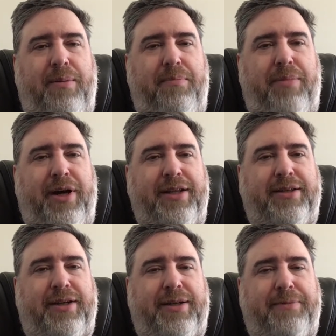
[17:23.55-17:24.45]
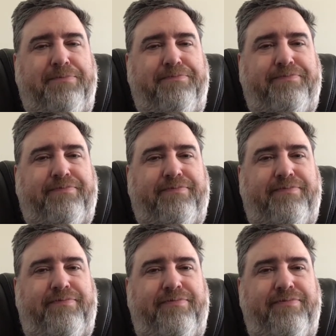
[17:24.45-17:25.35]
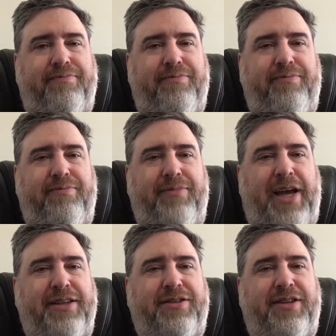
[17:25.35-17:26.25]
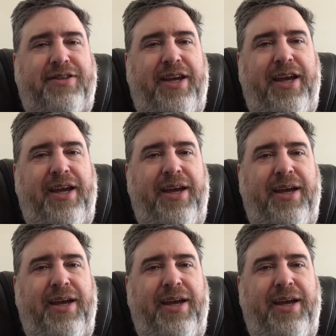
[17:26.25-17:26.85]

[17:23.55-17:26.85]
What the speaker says: But that is to say,